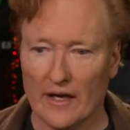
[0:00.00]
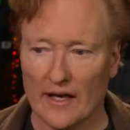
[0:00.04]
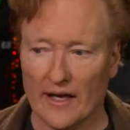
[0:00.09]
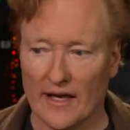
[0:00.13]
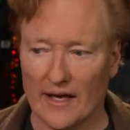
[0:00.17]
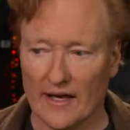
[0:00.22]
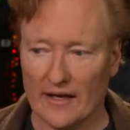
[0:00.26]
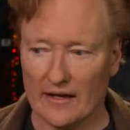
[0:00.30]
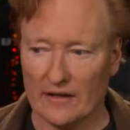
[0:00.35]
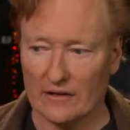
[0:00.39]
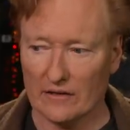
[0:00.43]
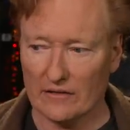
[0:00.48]

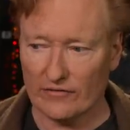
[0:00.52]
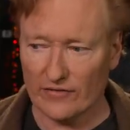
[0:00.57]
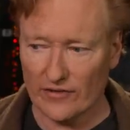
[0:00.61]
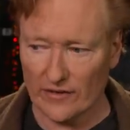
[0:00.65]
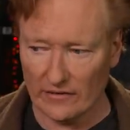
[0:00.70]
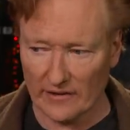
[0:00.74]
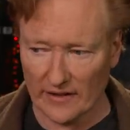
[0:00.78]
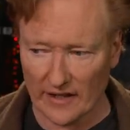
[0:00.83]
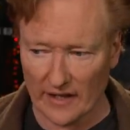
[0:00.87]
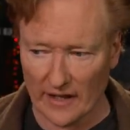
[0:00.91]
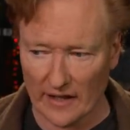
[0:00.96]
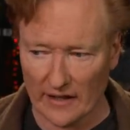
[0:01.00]
and yes.
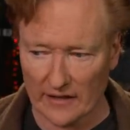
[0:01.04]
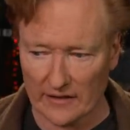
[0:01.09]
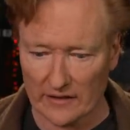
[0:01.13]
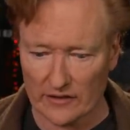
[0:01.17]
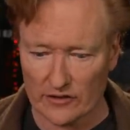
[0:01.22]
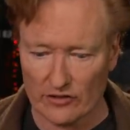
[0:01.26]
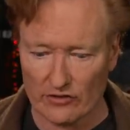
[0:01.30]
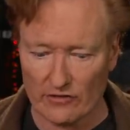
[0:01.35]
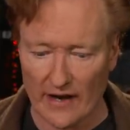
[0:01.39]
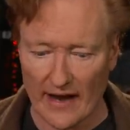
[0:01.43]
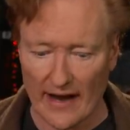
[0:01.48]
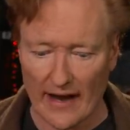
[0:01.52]
feeling kind of
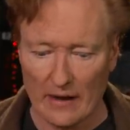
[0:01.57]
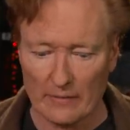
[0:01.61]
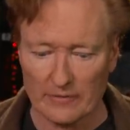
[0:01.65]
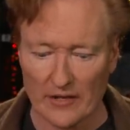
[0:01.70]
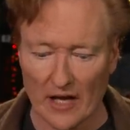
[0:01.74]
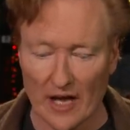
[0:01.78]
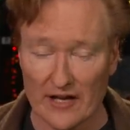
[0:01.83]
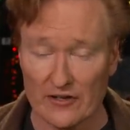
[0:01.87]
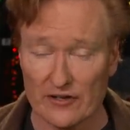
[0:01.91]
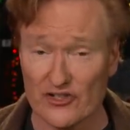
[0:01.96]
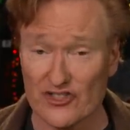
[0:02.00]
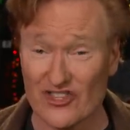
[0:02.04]
trapped.
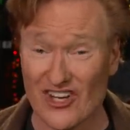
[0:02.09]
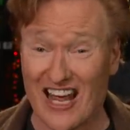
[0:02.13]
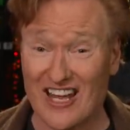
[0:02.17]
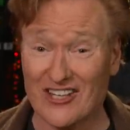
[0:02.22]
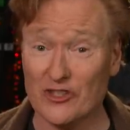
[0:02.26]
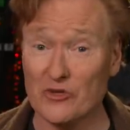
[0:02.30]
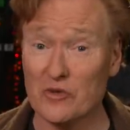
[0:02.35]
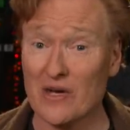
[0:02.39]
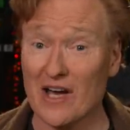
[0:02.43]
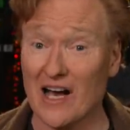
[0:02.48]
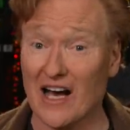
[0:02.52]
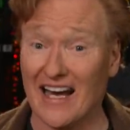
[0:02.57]
I understand
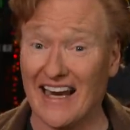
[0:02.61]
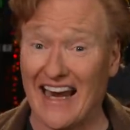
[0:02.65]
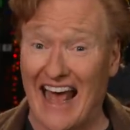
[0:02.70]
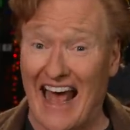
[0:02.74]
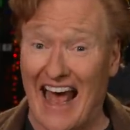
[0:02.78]
you got